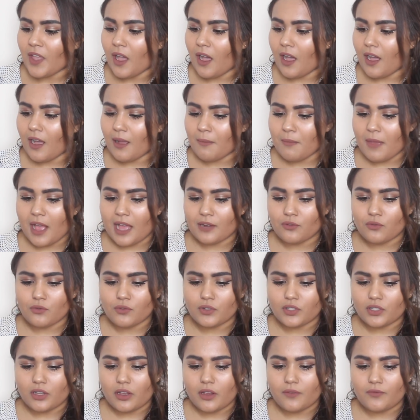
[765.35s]
And
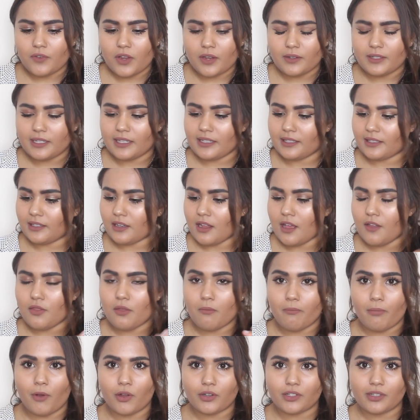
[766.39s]
also I've noticed at
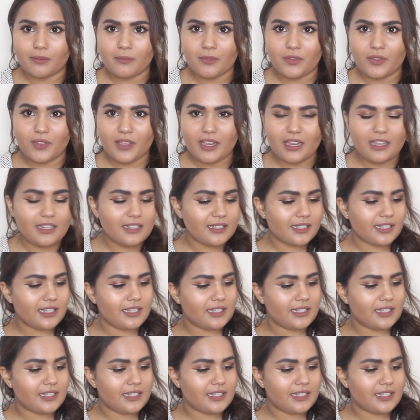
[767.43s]
the bottom of these